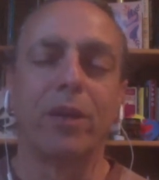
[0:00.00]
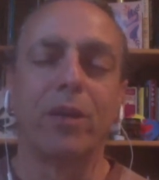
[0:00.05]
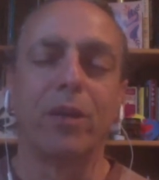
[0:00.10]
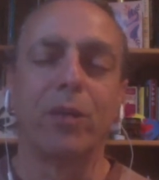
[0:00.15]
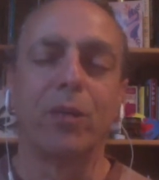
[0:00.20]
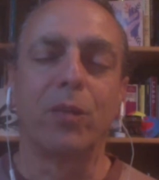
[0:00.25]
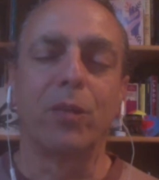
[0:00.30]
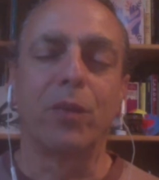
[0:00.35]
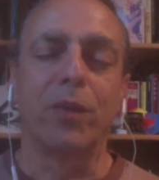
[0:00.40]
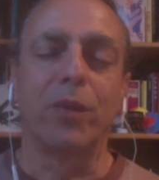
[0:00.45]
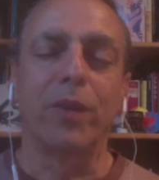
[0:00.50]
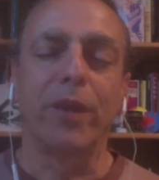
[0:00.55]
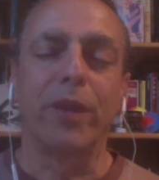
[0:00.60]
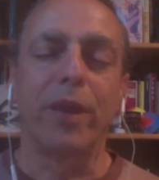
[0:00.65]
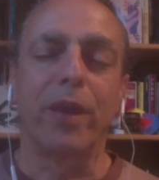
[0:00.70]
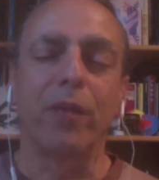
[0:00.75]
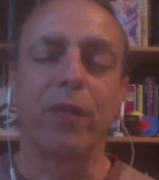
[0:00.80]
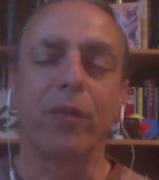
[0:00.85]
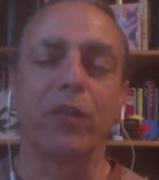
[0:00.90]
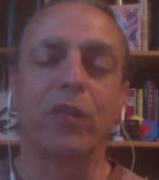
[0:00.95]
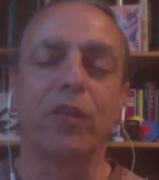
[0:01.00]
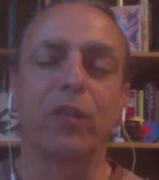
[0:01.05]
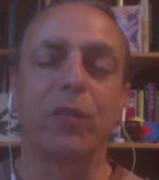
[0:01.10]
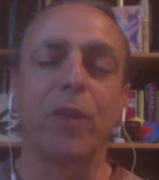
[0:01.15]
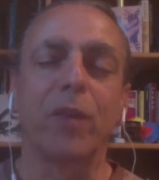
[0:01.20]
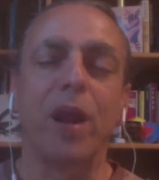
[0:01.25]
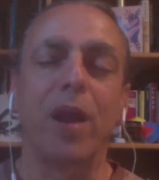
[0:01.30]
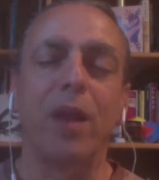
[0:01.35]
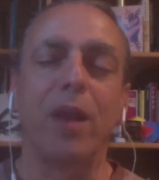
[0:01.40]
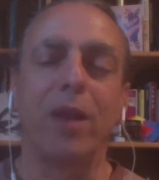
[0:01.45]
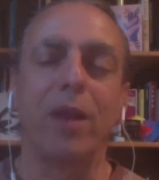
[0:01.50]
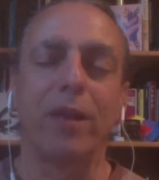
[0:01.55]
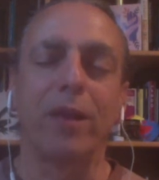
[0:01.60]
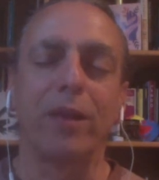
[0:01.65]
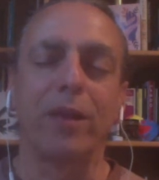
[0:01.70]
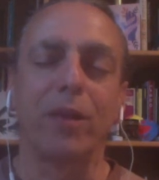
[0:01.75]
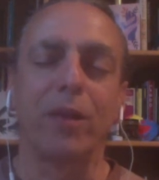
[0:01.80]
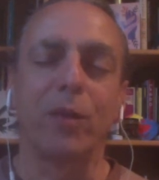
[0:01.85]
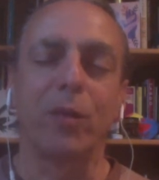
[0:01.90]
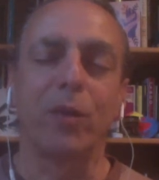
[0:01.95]
Breathing out, smiling
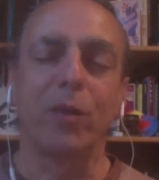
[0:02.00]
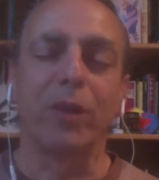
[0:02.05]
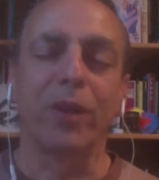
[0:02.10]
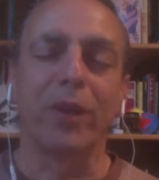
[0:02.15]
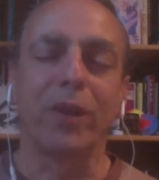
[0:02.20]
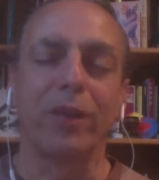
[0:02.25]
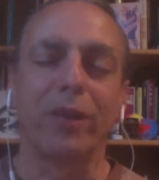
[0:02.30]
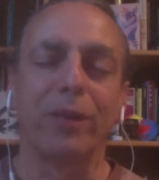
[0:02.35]
to the brain.